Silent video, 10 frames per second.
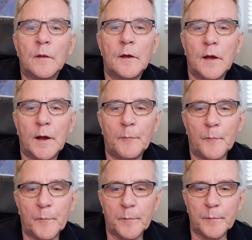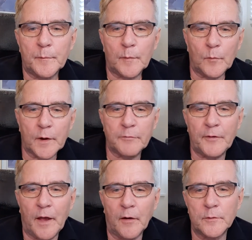Um, what I
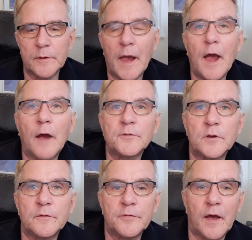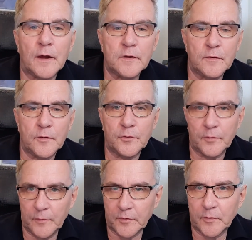found after the fact is,
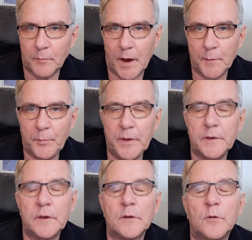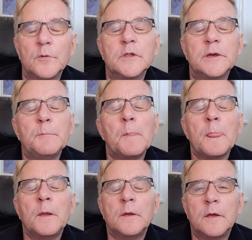and this is my opinion only,
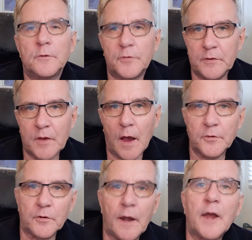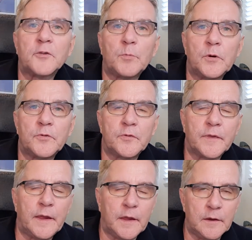is these guys are experts at
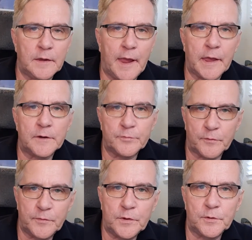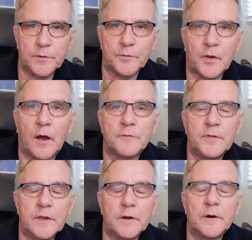taking negative reviews off
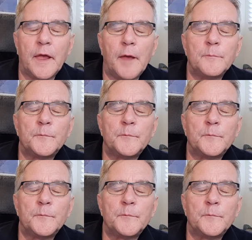the internet.